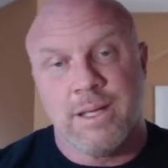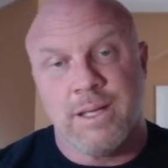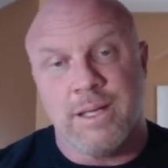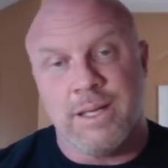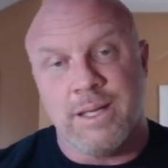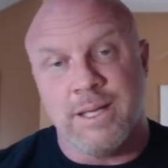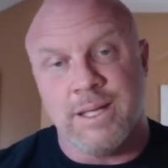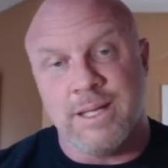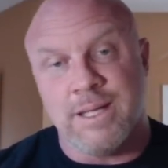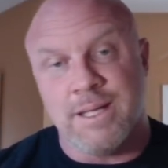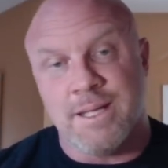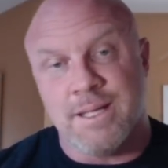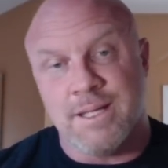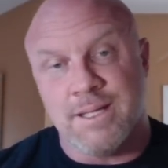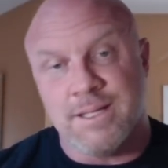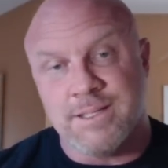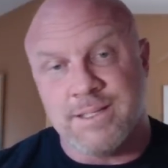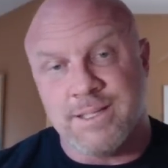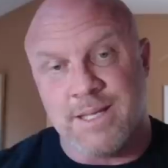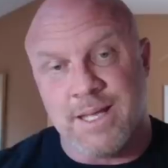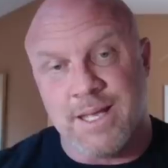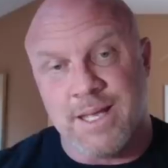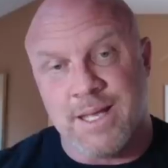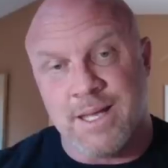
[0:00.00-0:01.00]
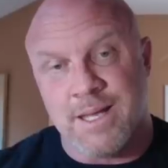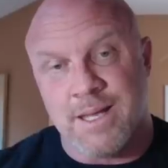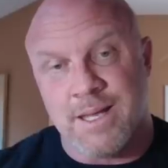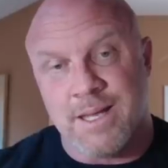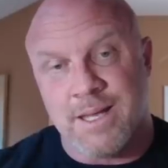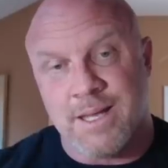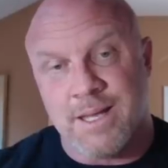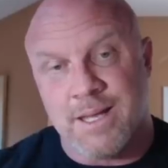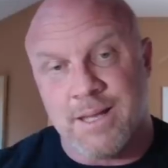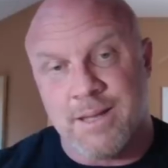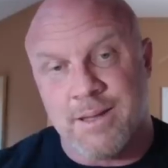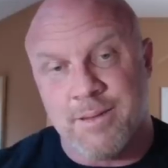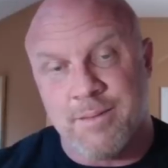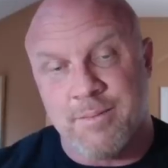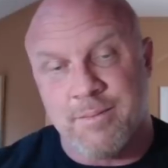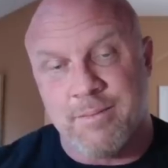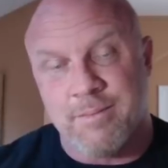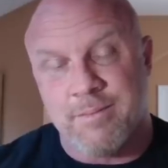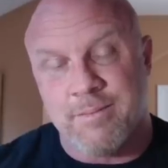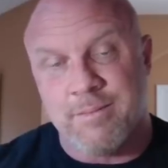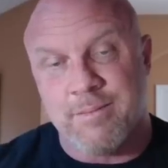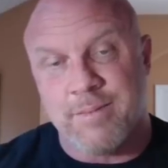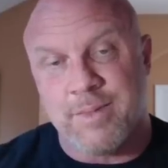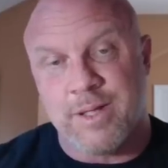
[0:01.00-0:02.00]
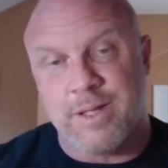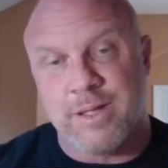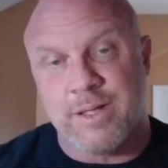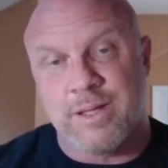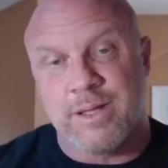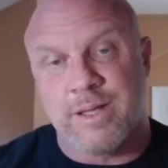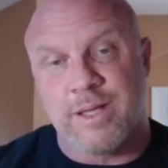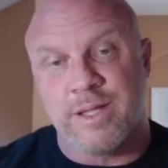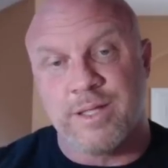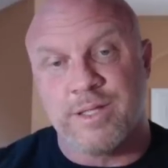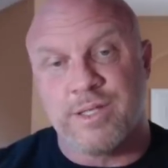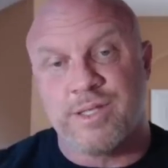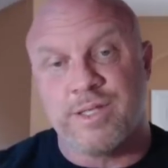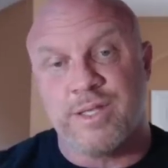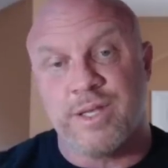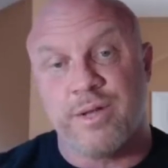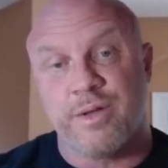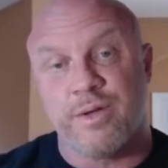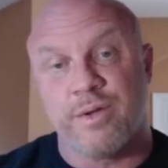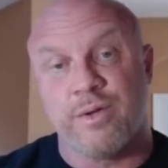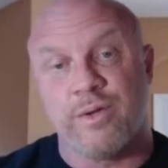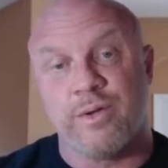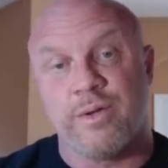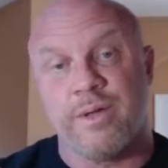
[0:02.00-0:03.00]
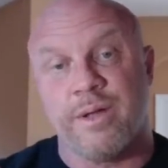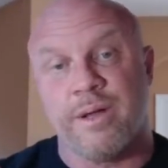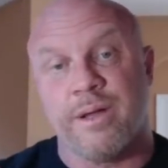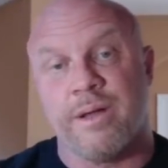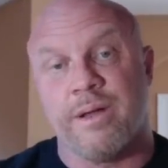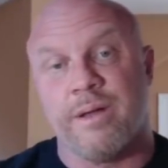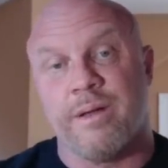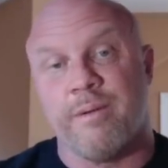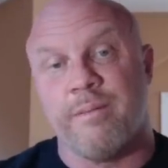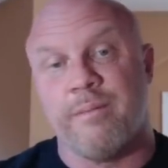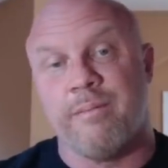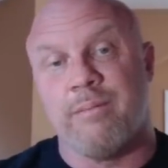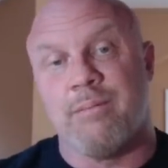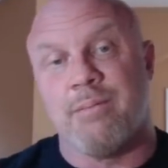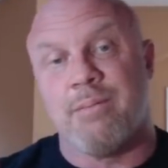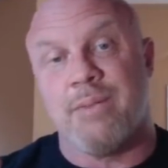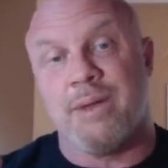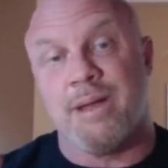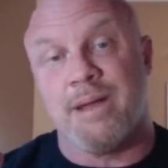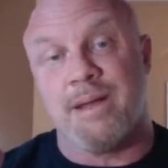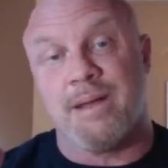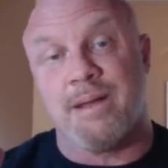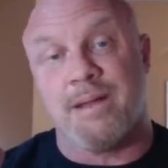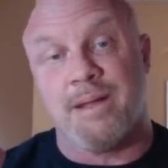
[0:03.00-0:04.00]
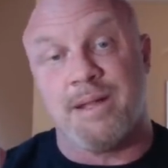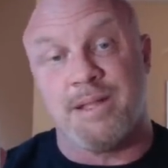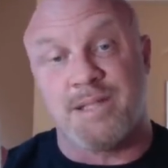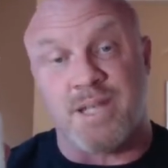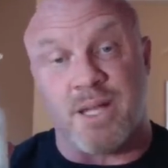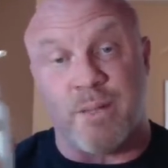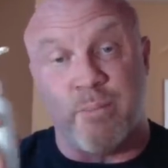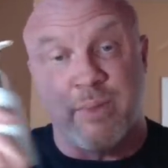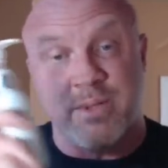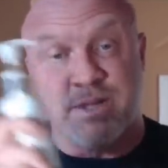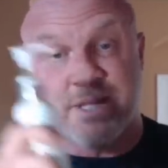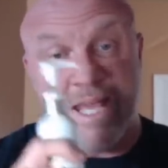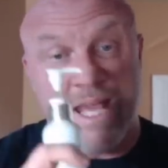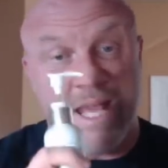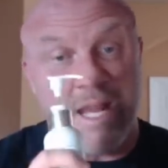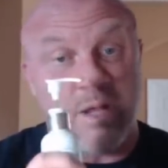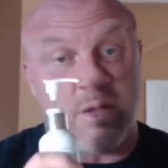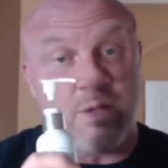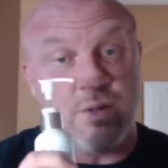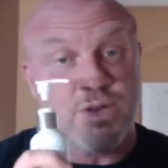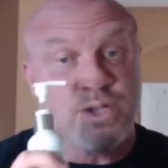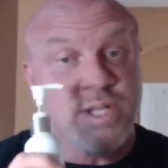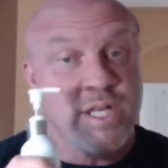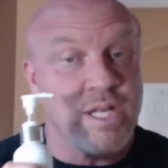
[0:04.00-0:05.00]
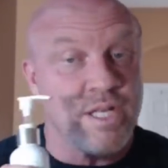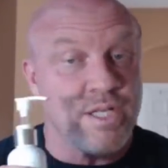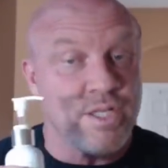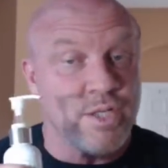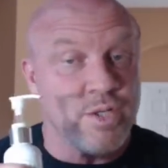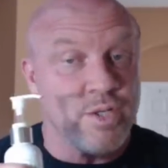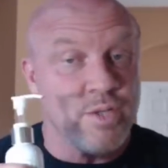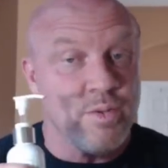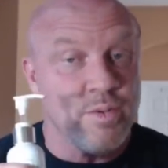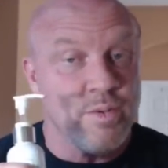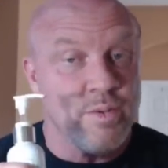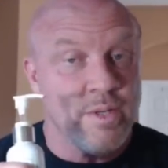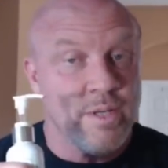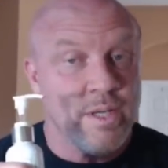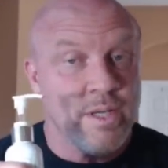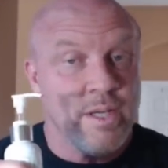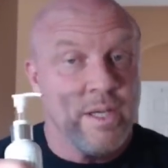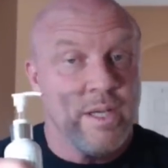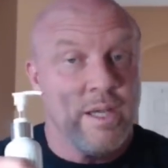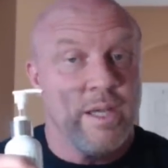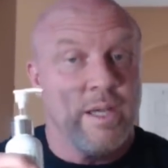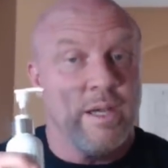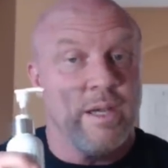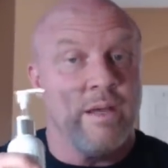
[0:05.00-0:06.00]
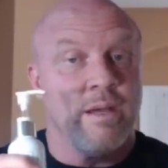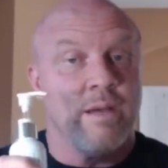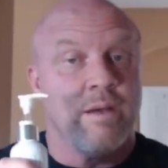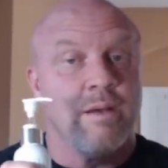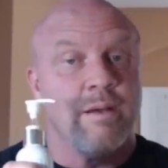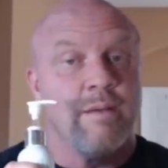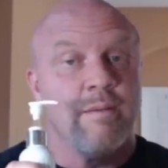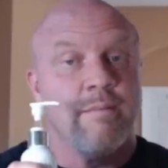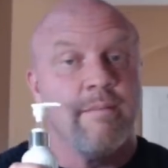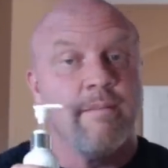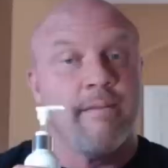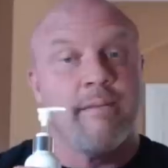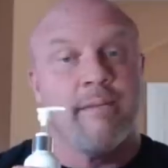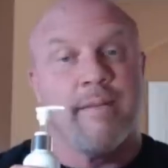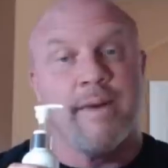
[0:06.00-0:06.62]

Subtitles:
is considered. It's got botanicals in it too. But